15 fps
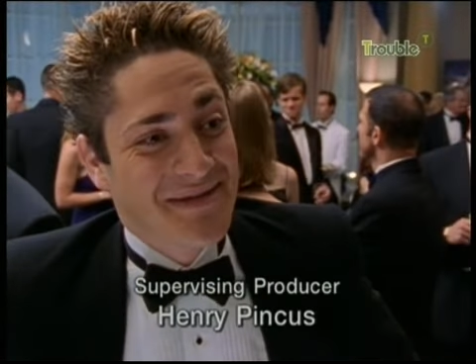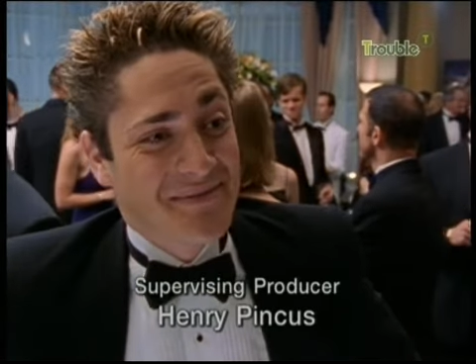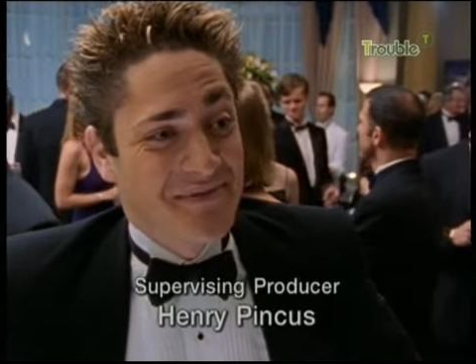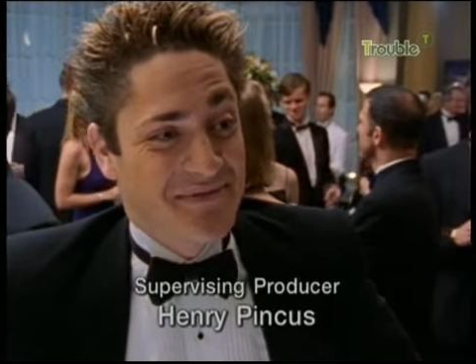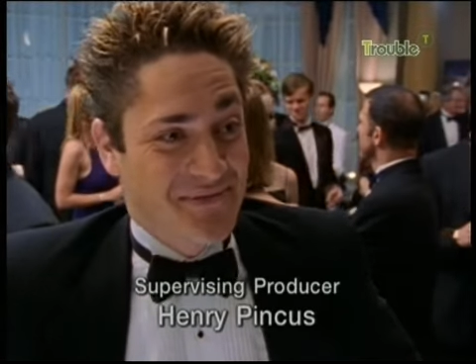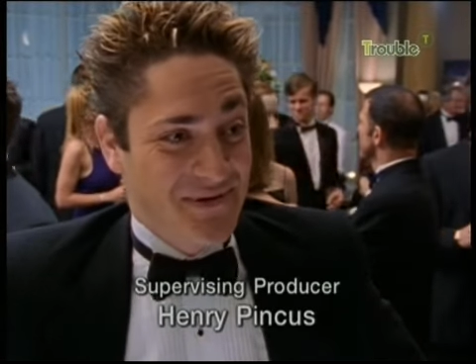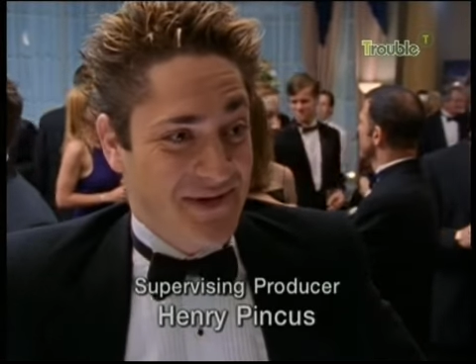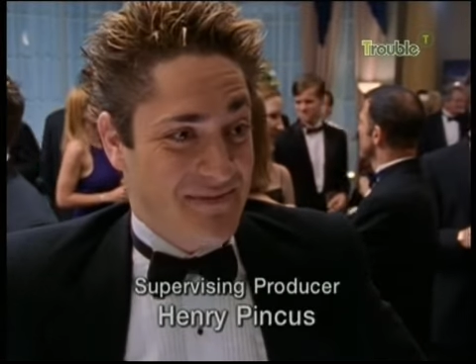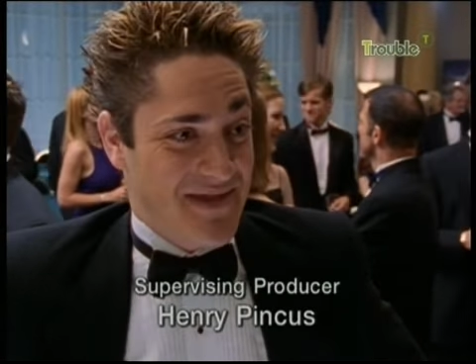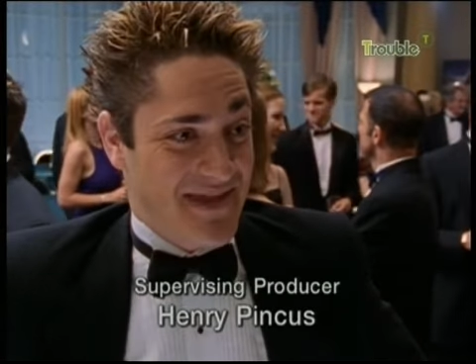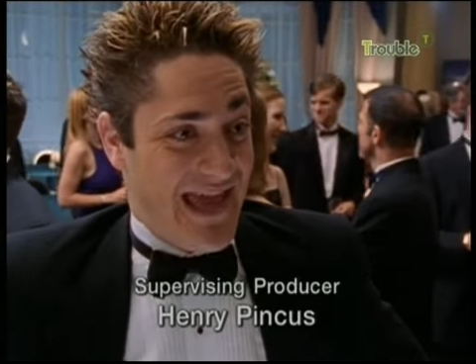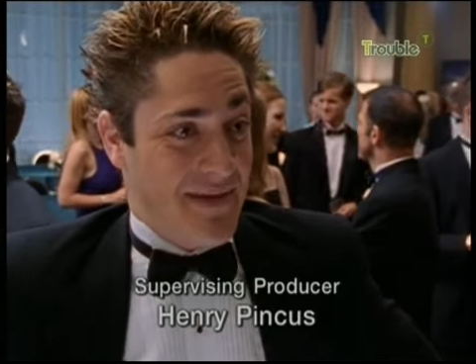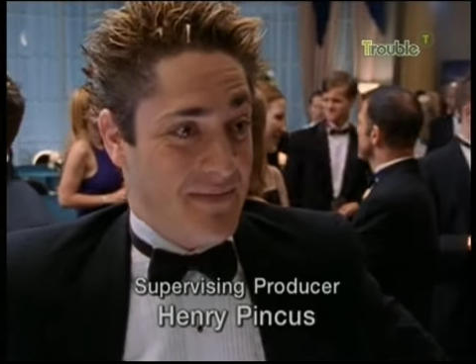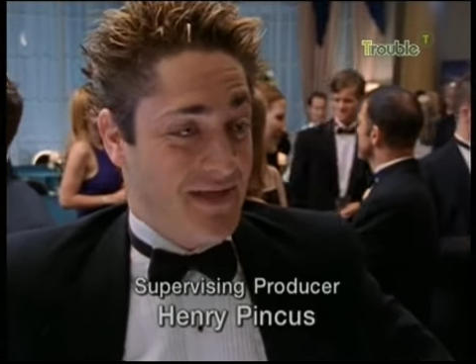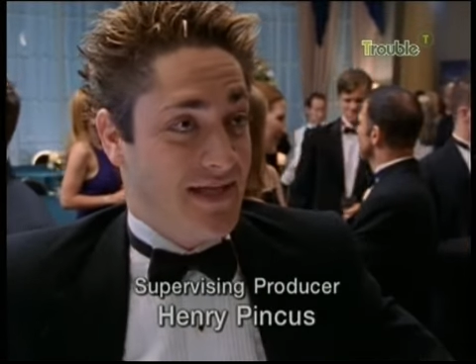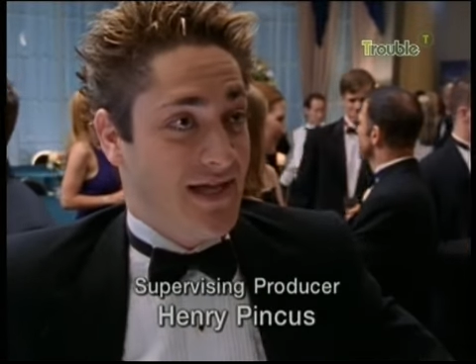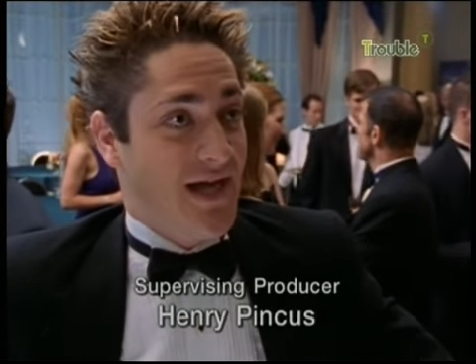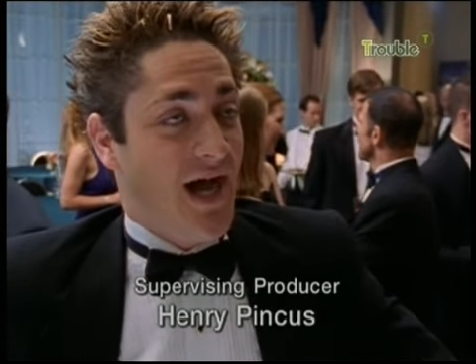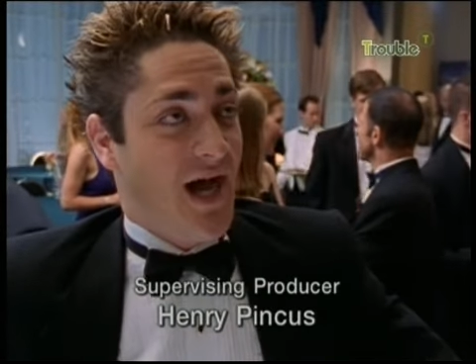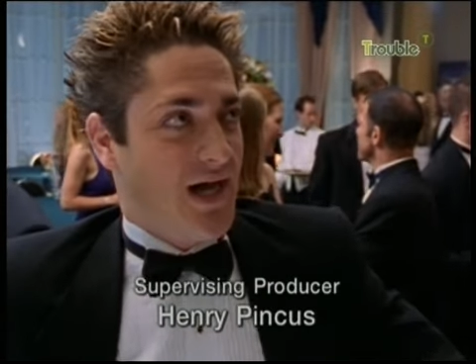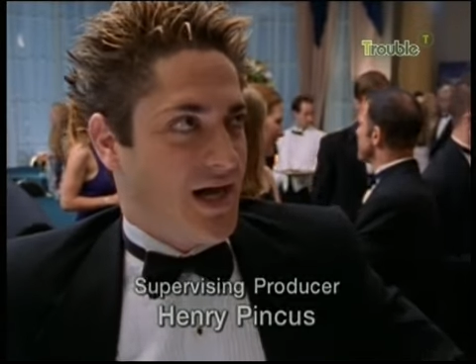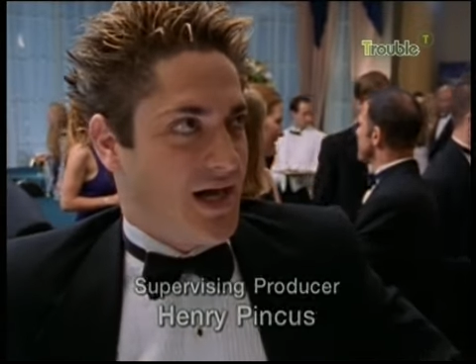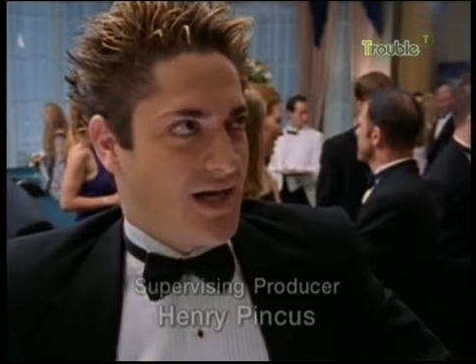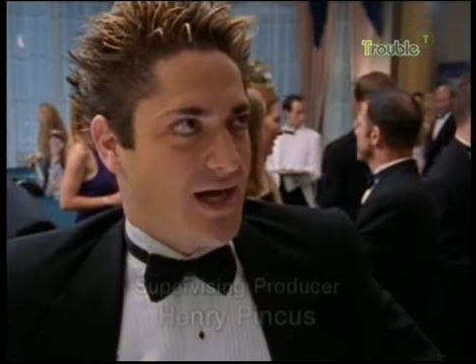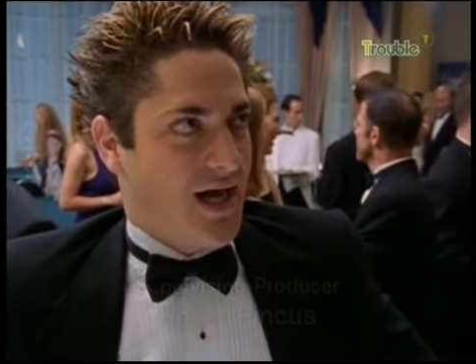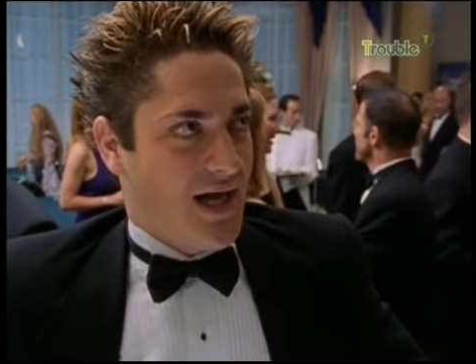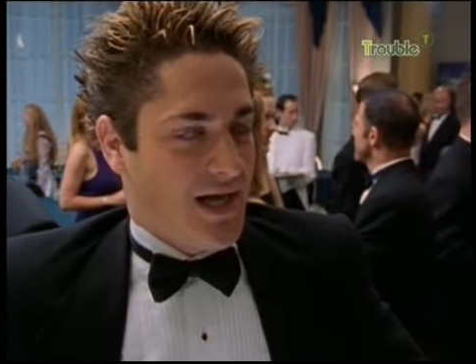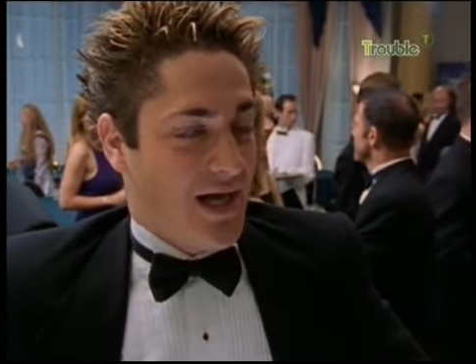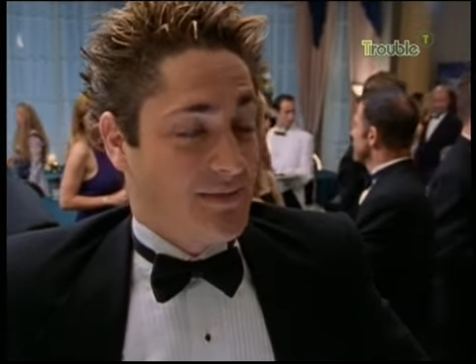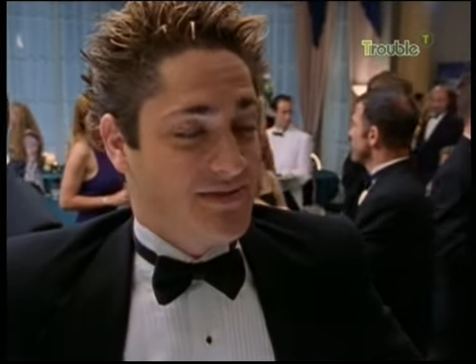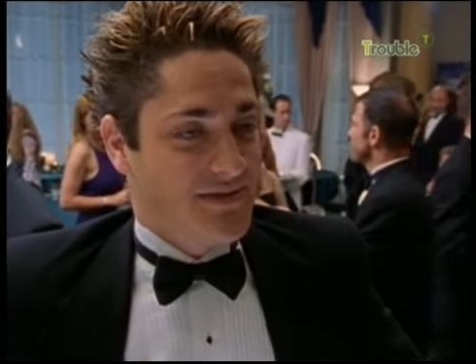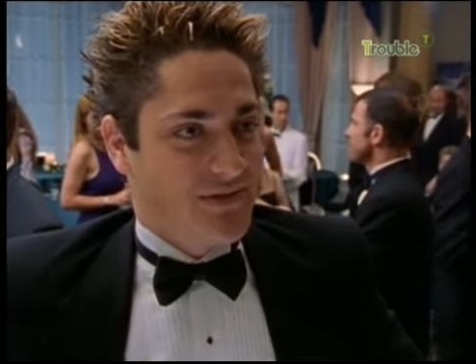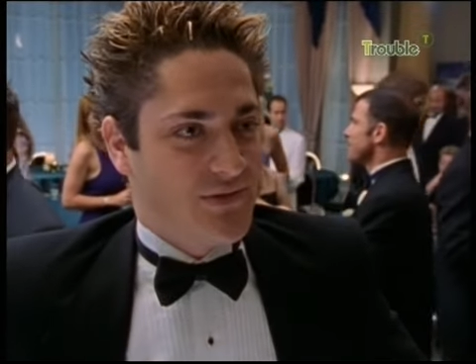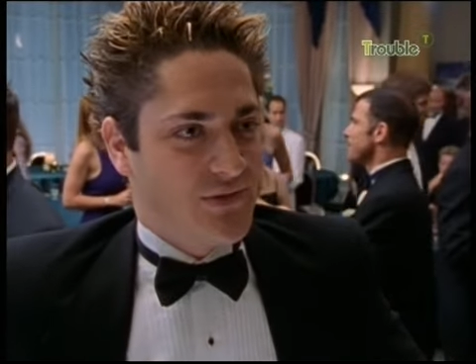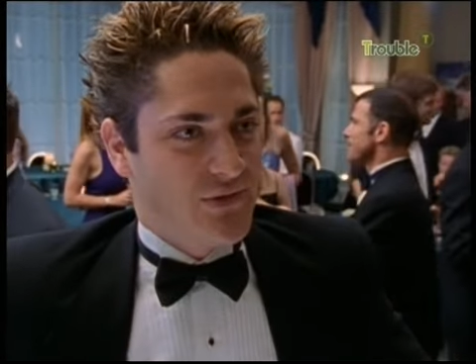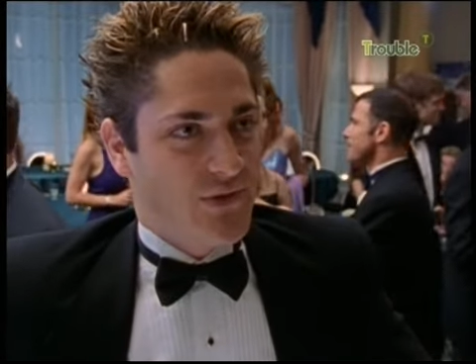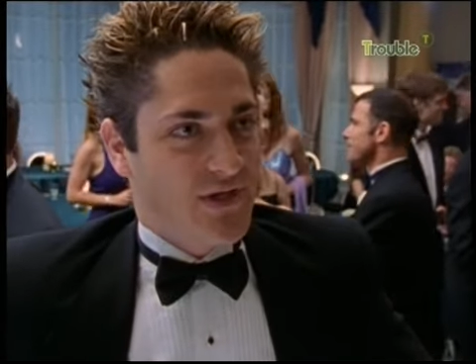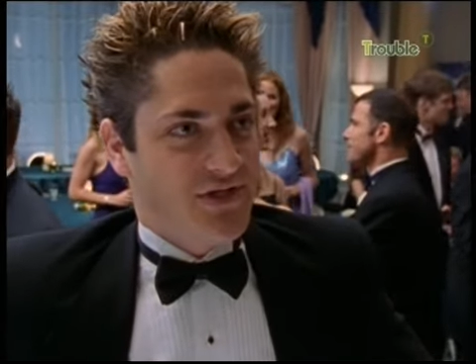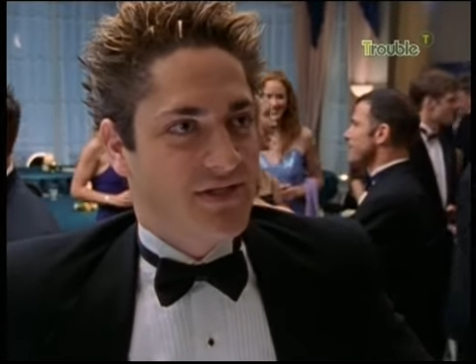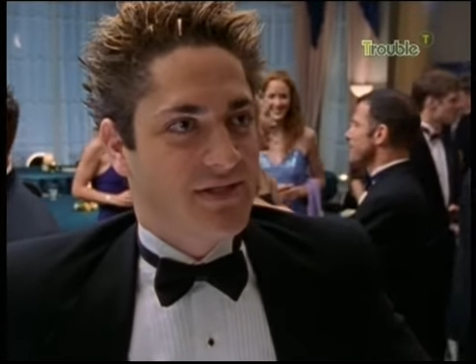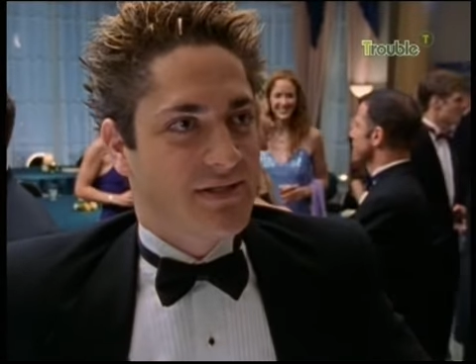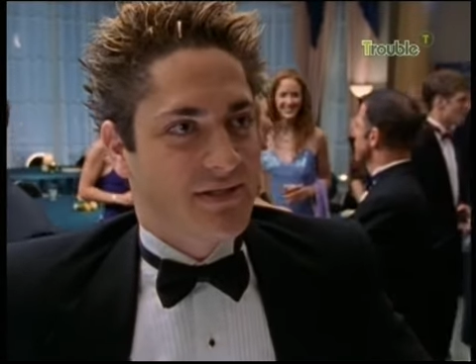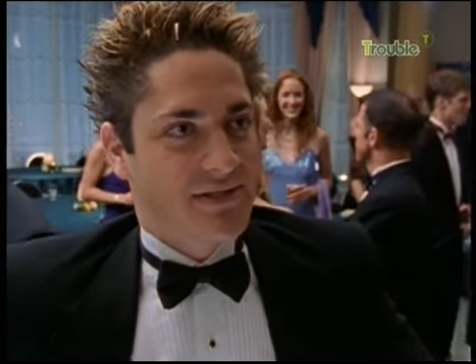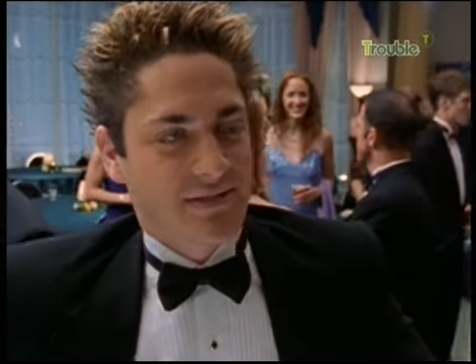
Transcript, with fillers: before he became an uh, obstetrician.